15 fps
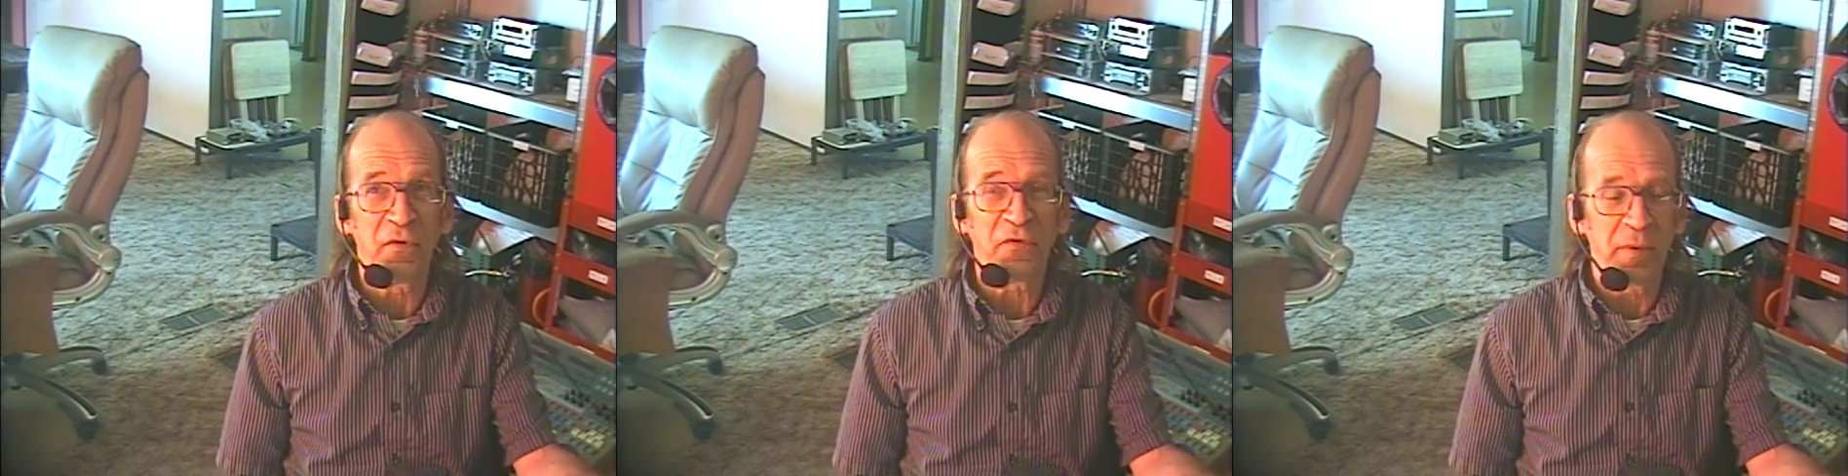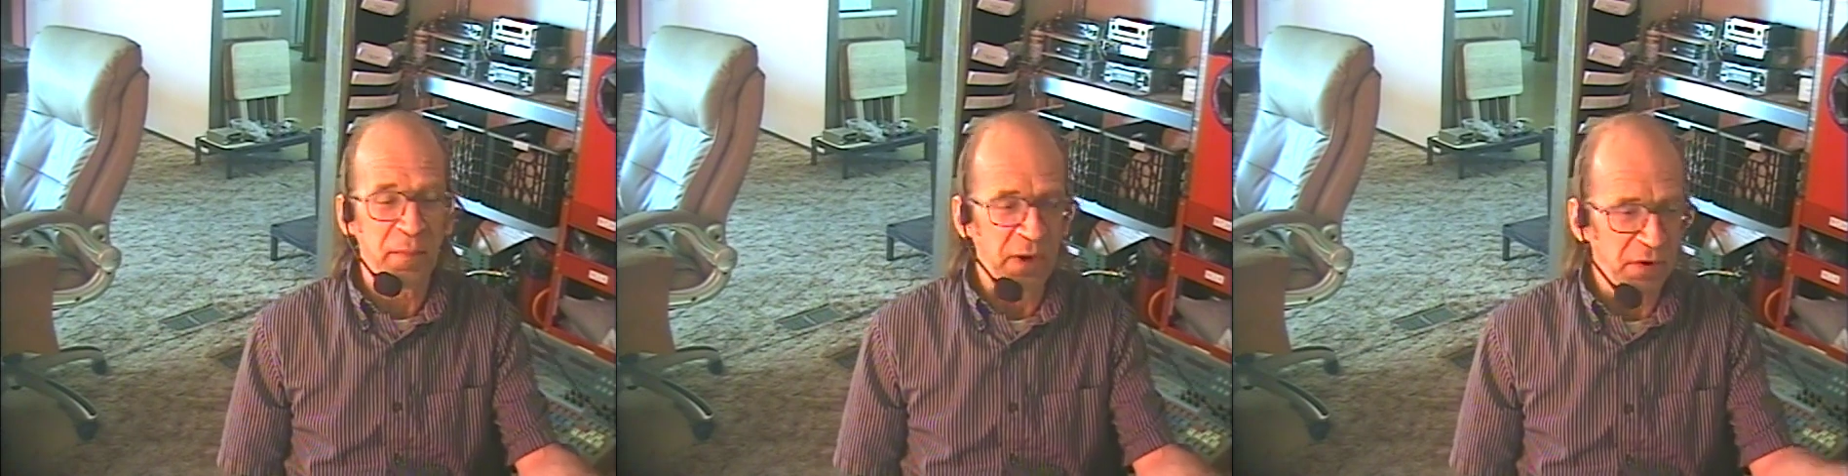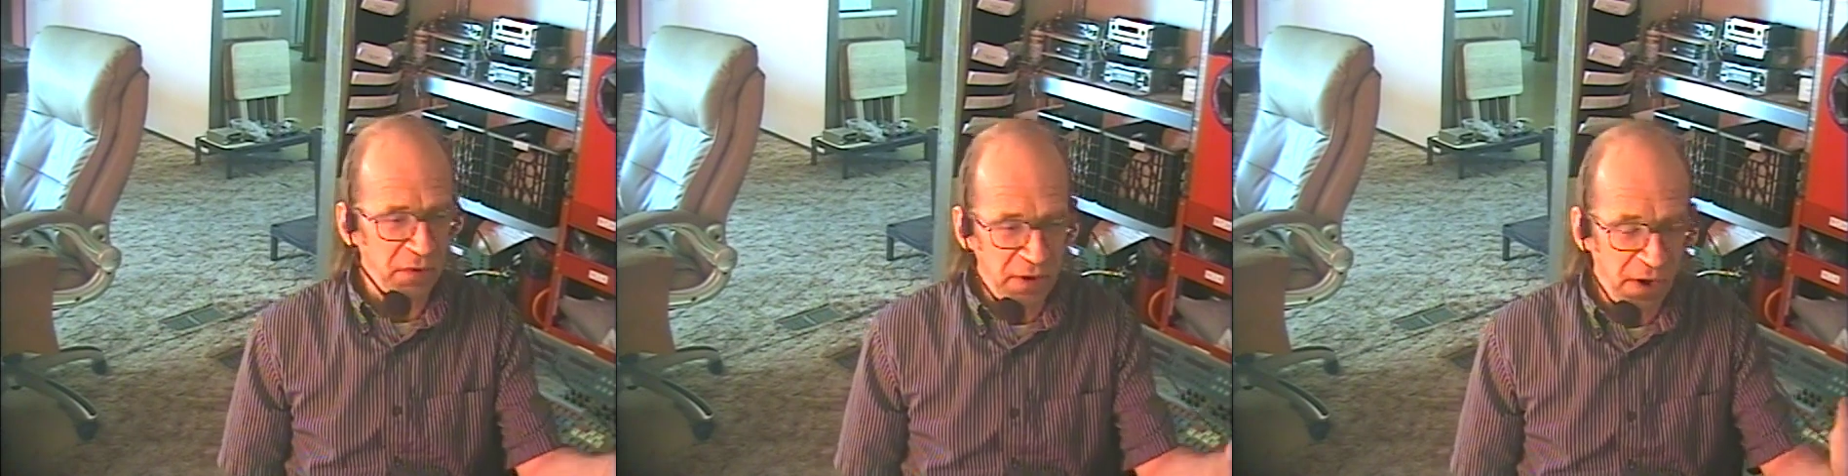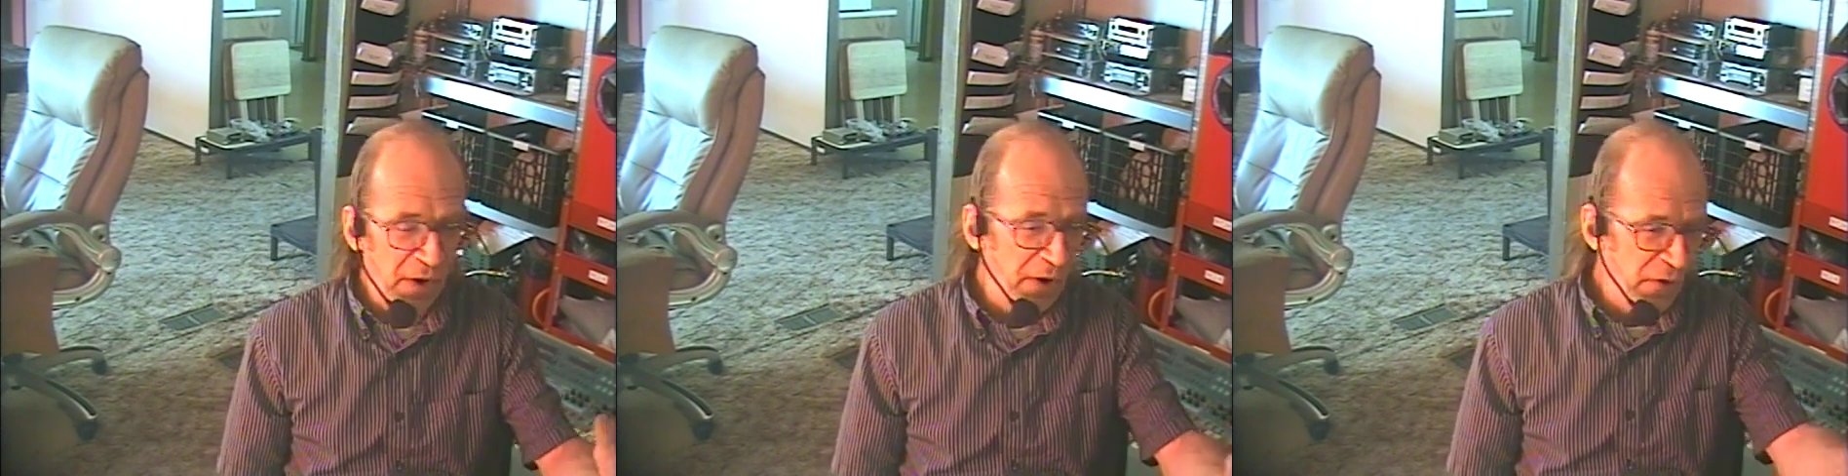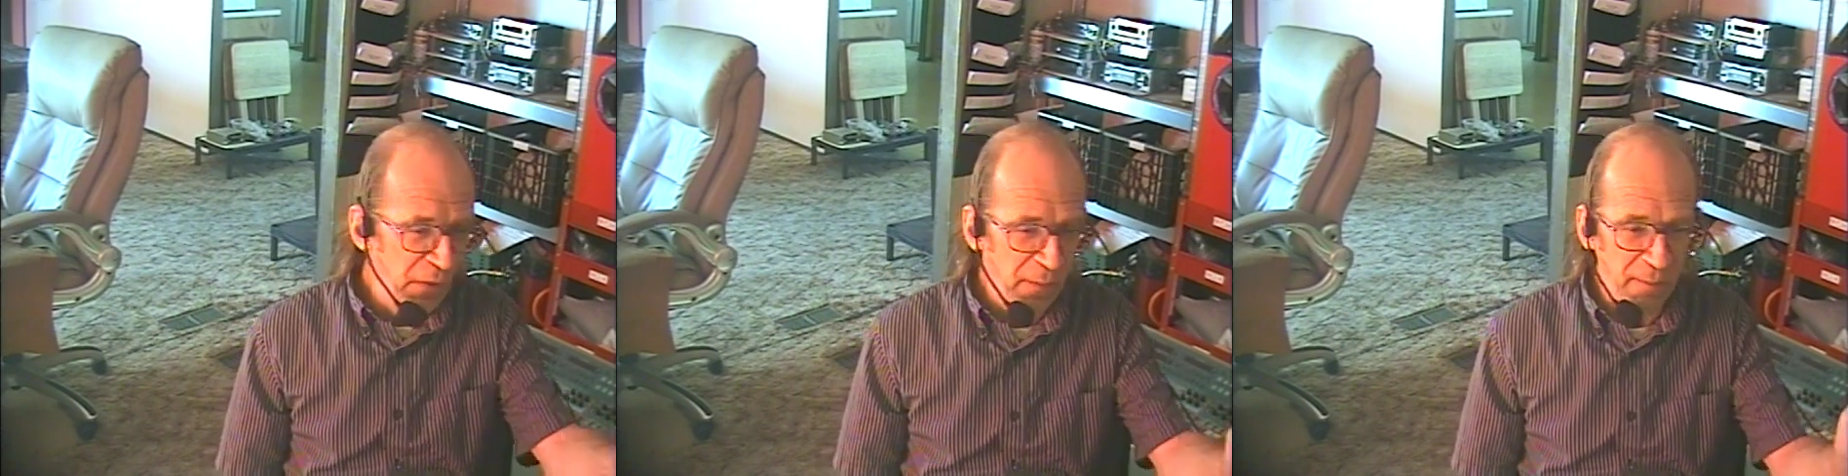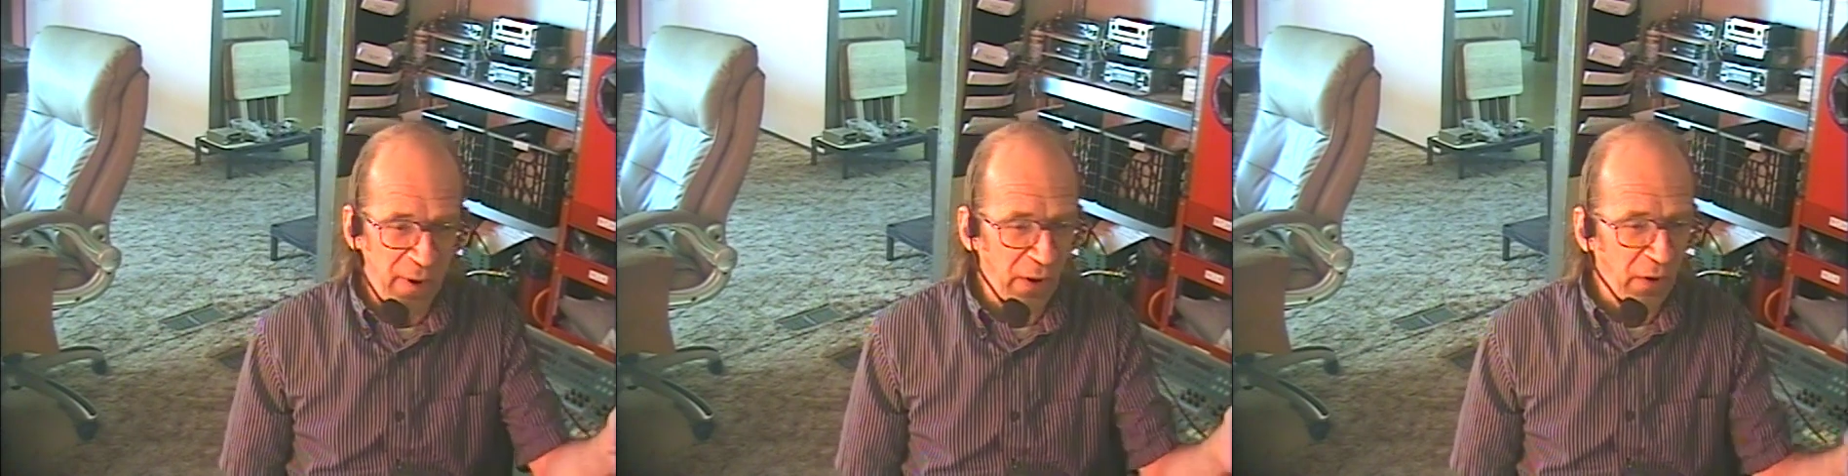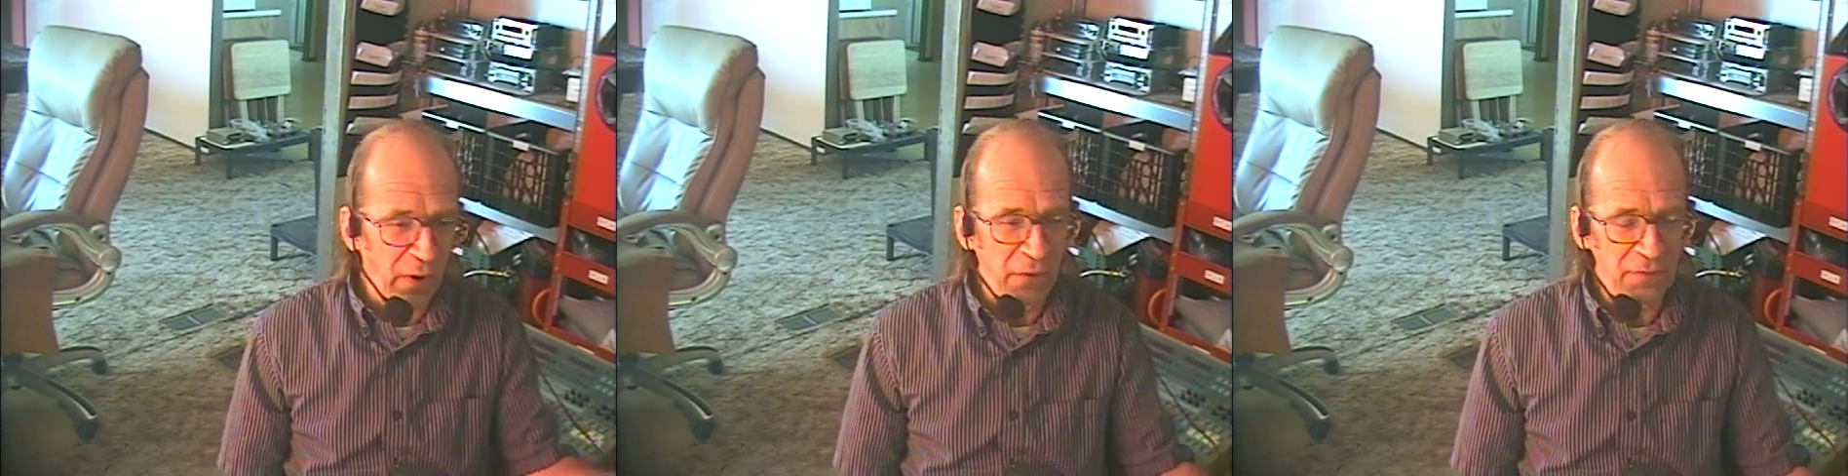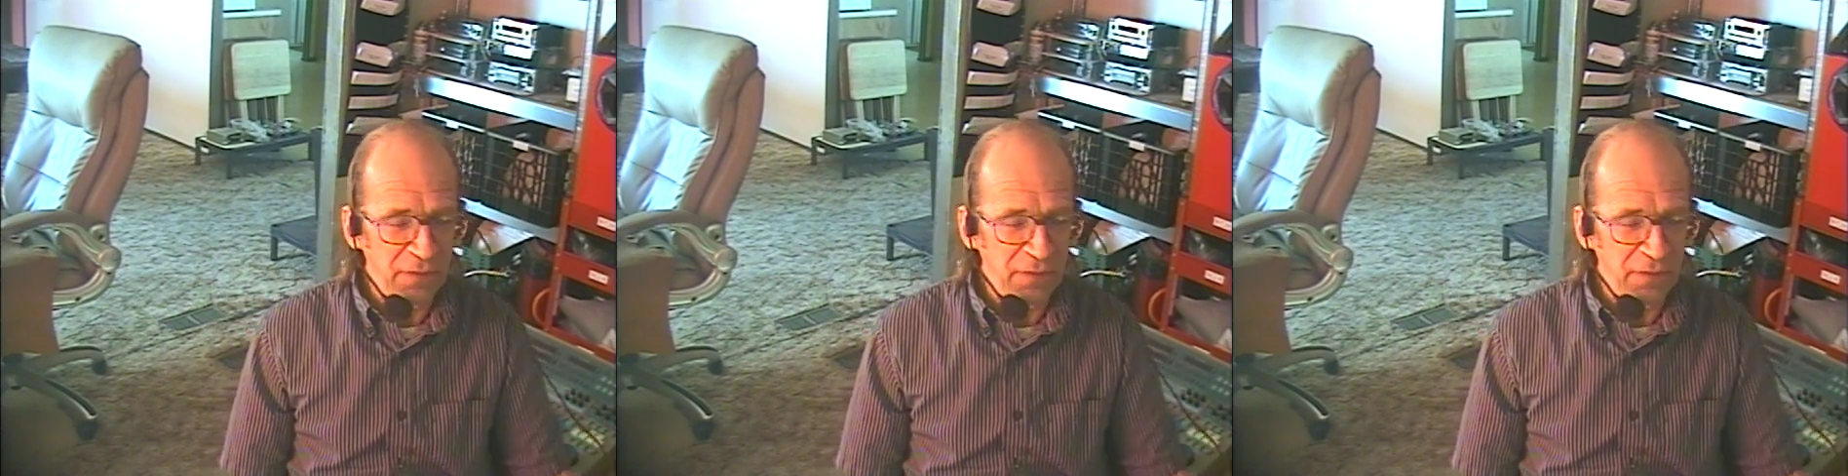I mean, it needed a new belt,